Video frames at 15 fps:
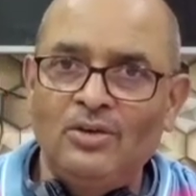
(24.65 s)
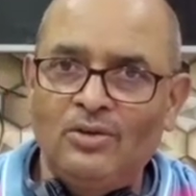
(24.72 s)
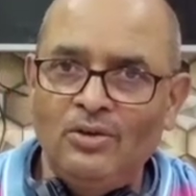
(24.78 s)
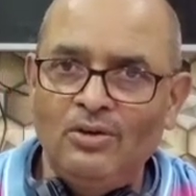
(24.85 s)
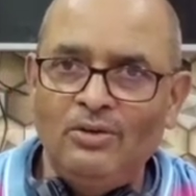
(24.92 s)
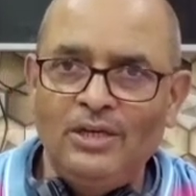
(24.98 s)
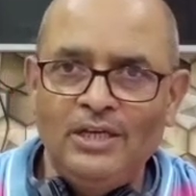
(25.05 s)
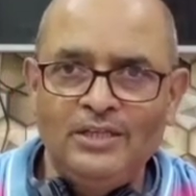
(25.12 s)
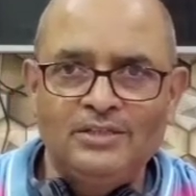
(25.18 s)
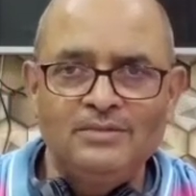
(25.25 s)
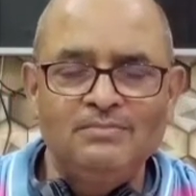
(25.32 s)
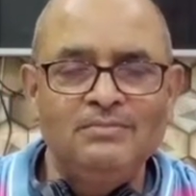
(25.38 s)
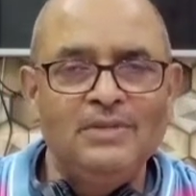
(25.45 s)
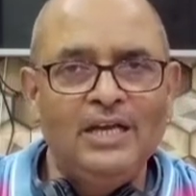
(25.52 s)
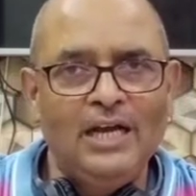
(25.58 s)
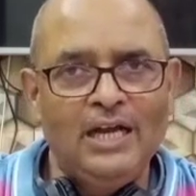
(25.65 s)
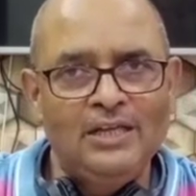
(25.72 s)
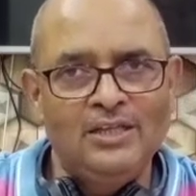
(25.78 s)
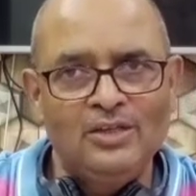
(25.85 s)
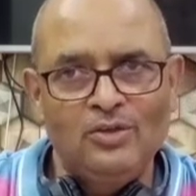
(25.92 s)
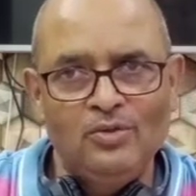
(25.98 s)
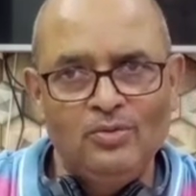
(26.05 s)
Colonialism
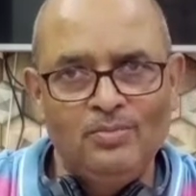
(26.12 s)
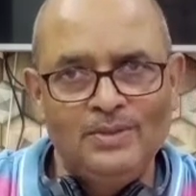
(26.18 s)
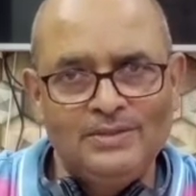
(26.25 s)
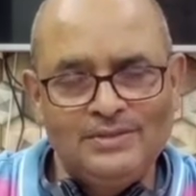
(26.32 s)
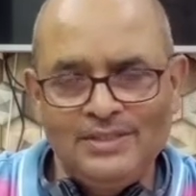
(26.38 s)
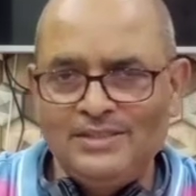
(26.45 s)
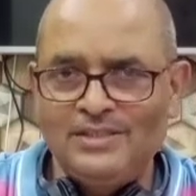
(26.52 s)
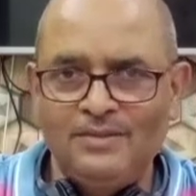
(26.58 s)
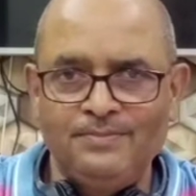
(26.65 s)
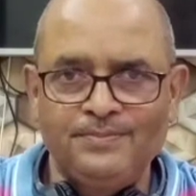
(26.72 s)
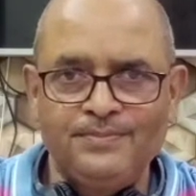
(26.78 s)
and the Global System.